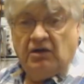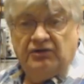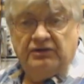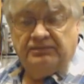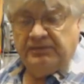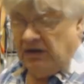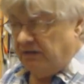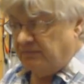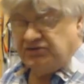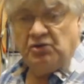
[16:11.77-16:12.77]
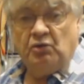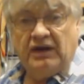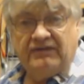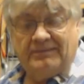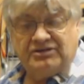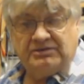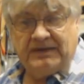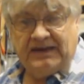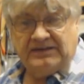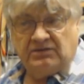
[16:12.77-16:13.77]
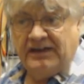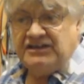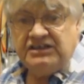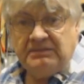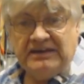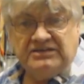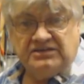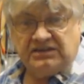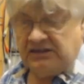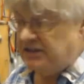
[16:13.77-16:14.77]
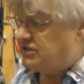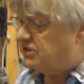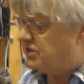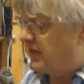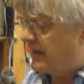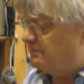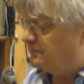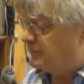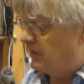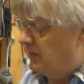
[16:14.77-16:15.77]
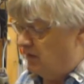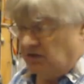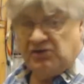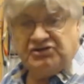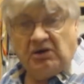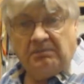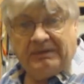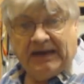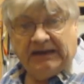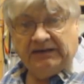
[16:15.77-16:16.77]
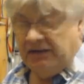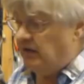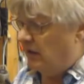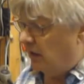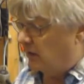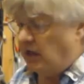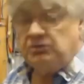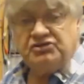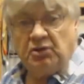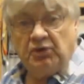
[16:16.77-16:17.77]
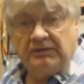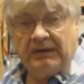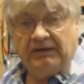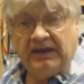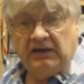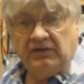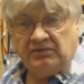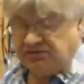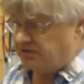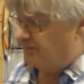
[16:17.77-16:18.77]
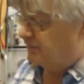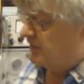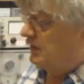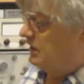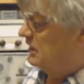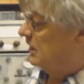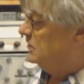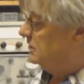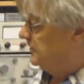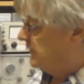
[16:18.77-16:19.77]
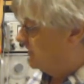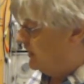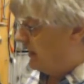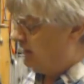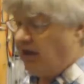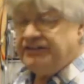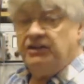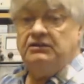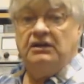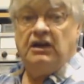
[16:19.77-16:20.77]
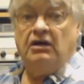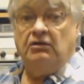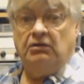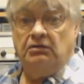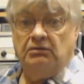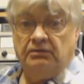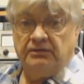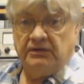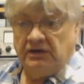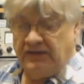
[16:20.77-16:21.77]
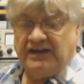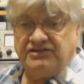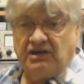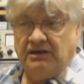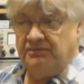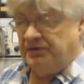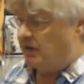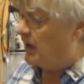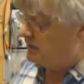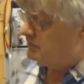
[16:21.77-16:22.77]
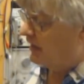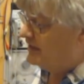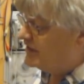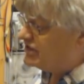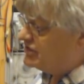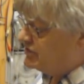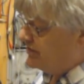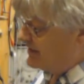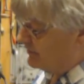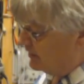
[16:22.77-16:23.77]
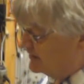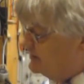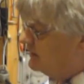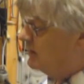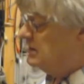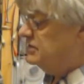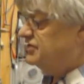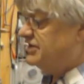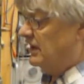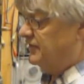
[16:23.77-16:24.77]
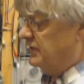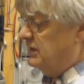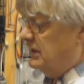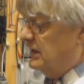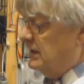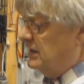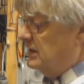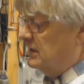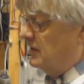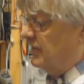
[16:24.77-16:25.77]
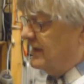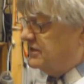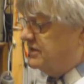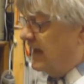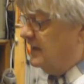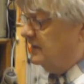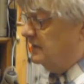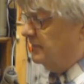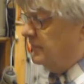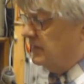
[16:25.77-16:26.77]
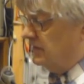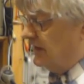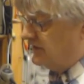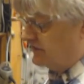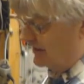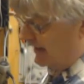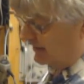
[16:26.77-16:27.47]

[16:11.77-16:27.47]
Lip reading: shortwave amateur bands on 80 metres. I'd listen to them, and on top band, and they were talking about aerials, you know, and I didn't know at that time, but I listened to them and I did learn stuff. That's the